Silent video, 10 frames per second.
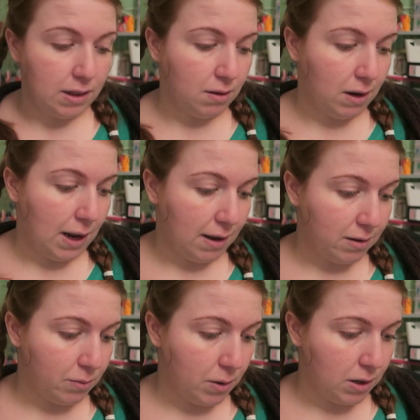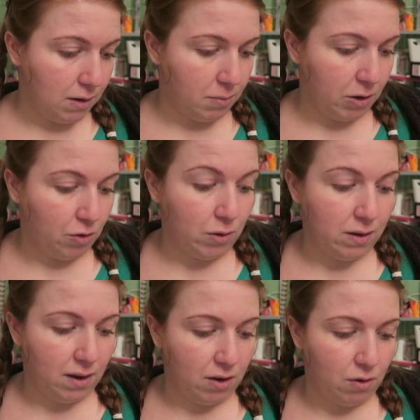and the last one is about a
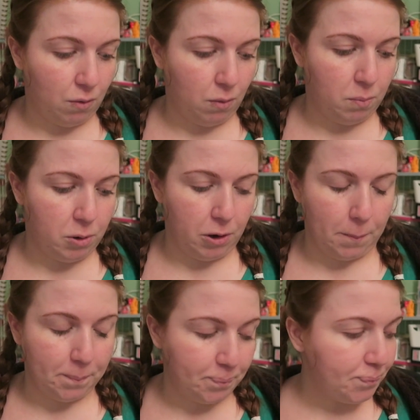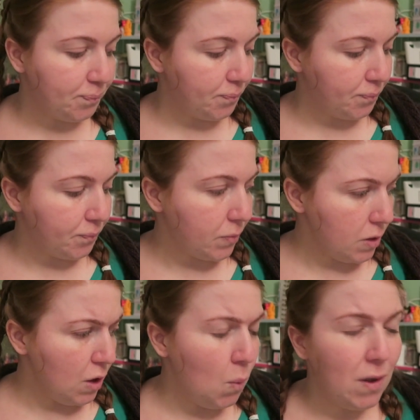twenty-six year old boy.
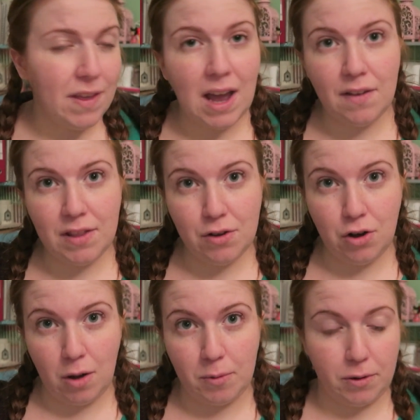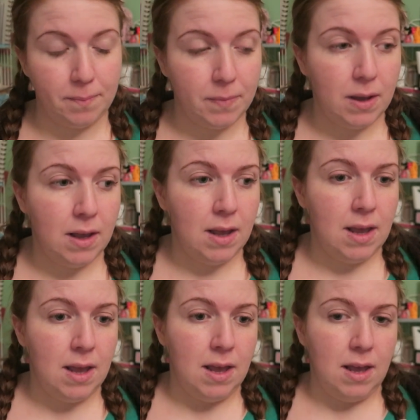What they have in common,
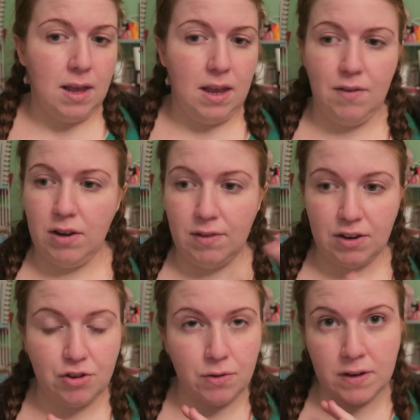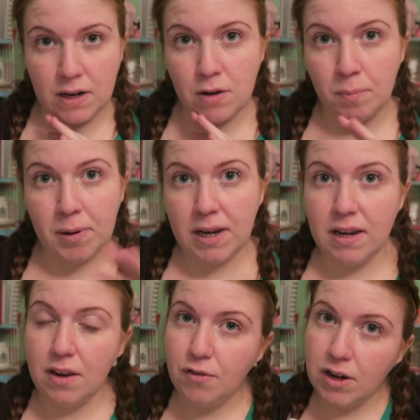even if their stories are
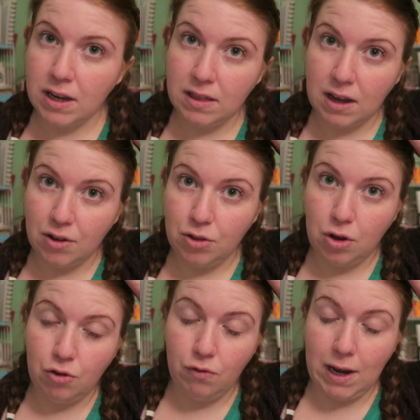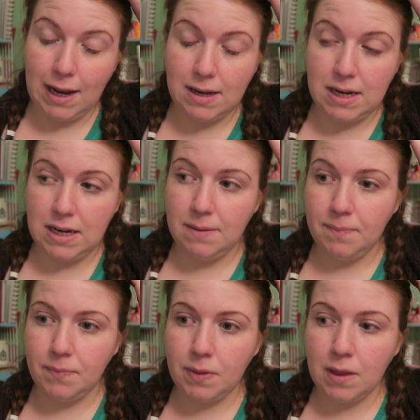completely different and they are not related,